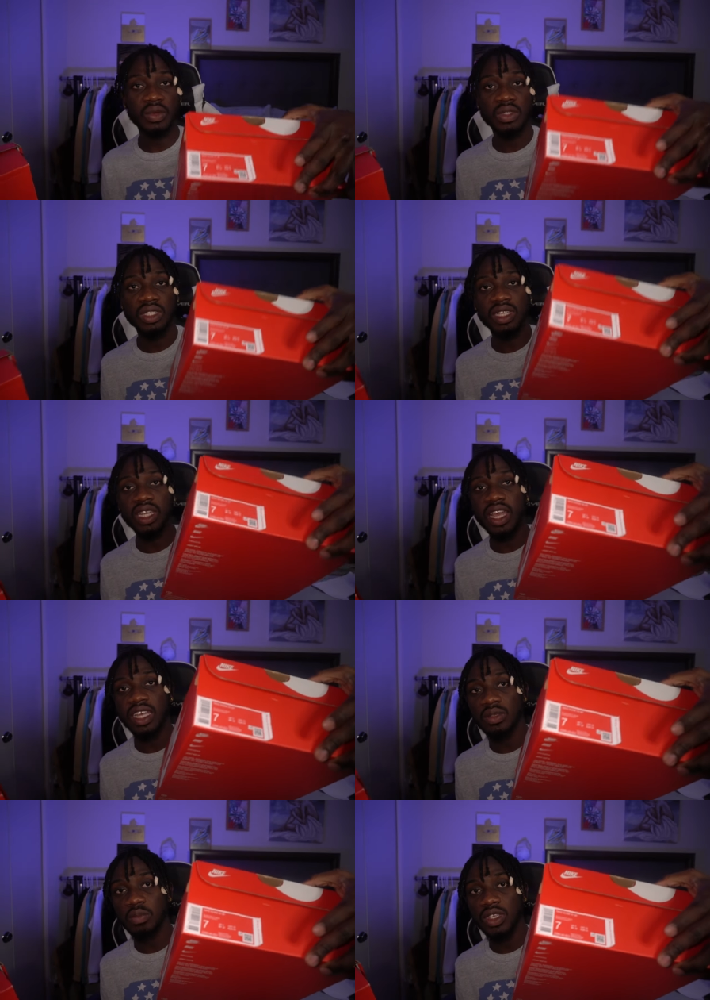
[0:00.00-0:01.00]
which say
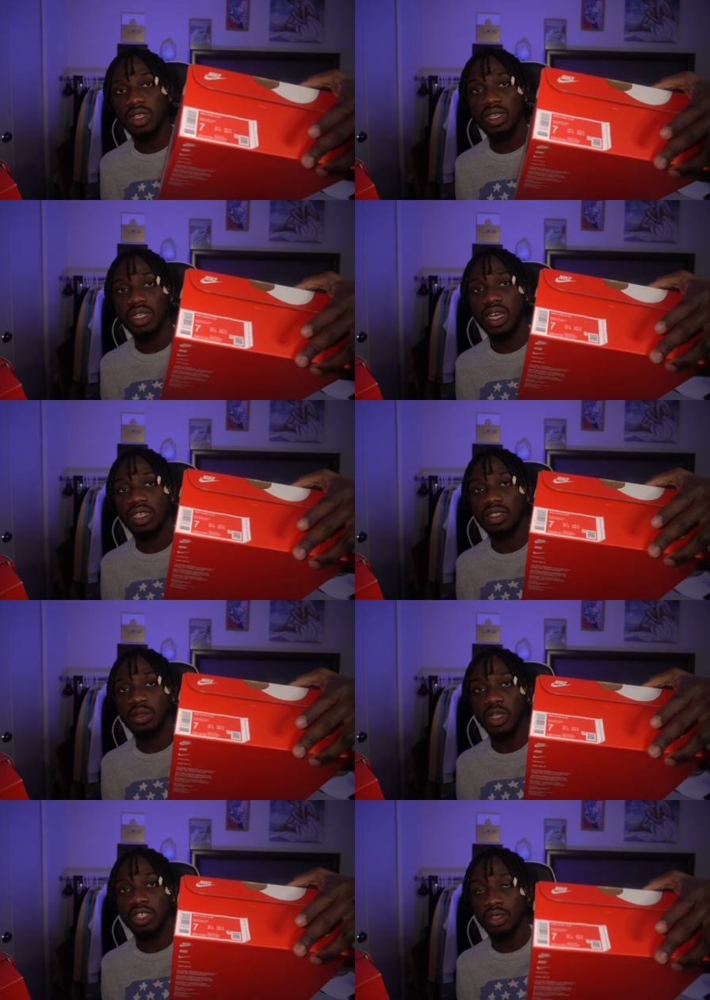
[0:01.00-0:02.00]
SP. That was a
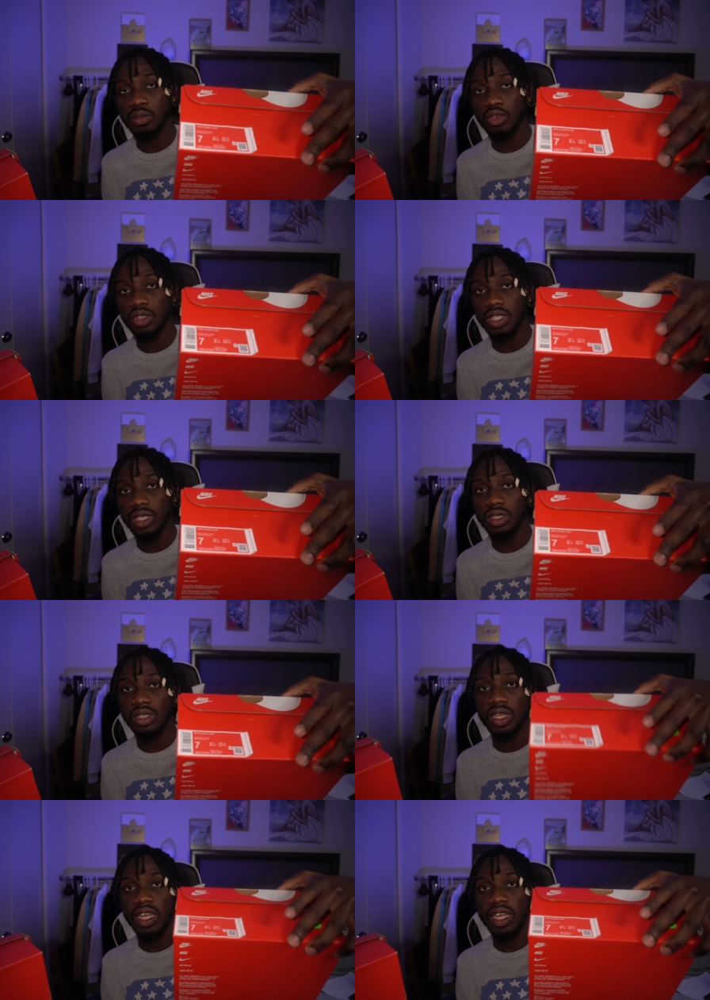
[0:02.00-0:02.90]
special project.